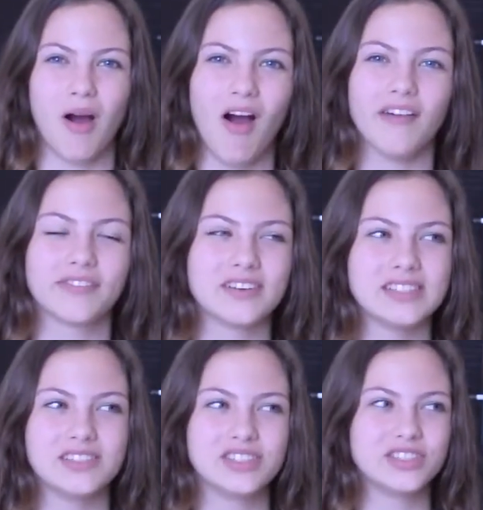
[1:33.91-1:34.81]
off
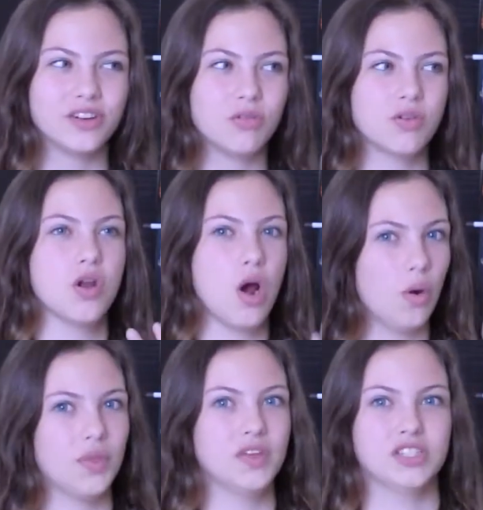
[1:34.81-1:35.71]
because you just don't
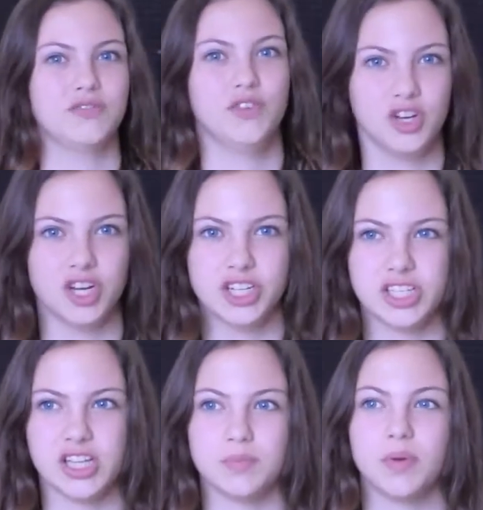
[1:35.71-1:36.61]
know when there's food in your teeth.